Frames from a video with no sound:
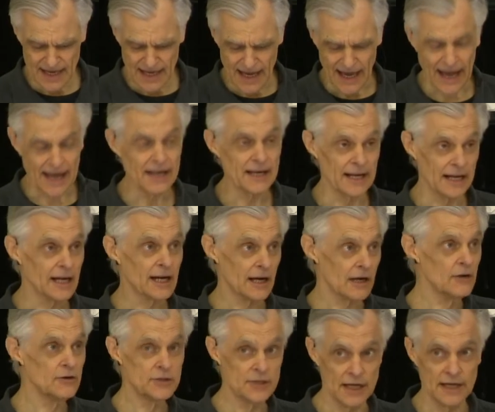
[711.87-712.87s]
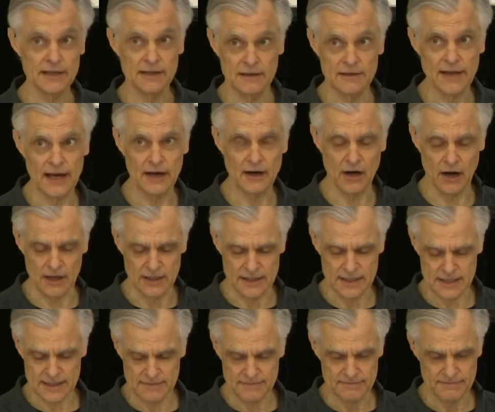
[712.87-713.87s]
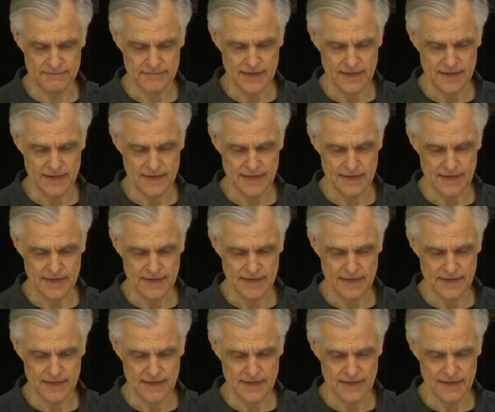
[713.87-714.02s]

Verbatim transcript: and including their gods.